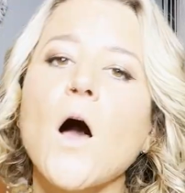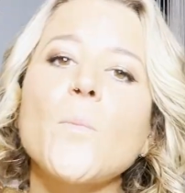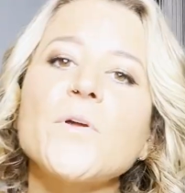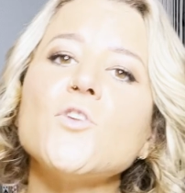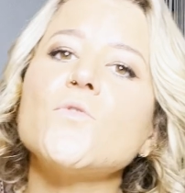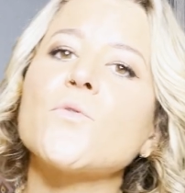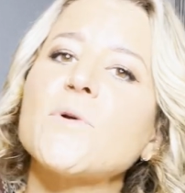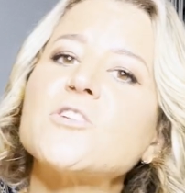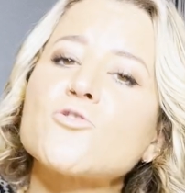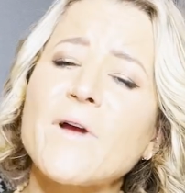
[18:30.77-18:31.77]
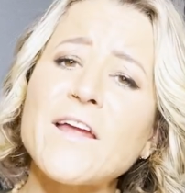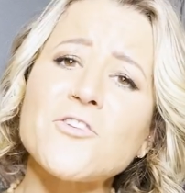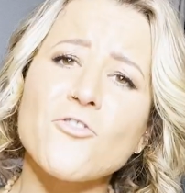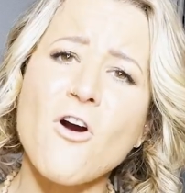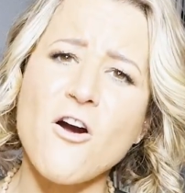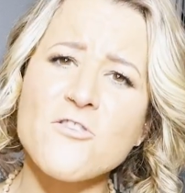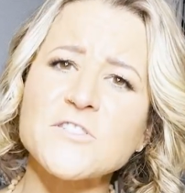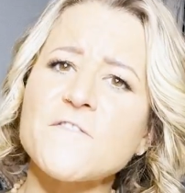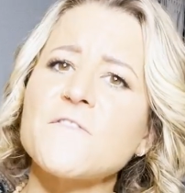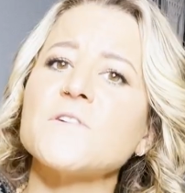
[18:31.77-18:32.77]
helping you to retrain your heart
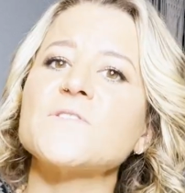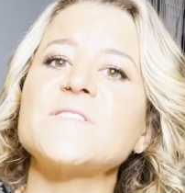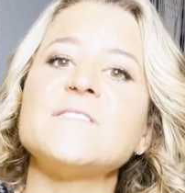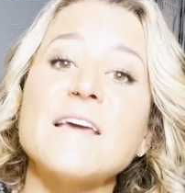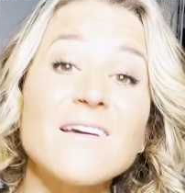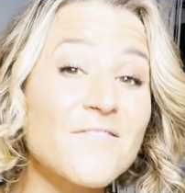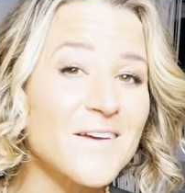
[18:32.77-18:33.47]
to feel safe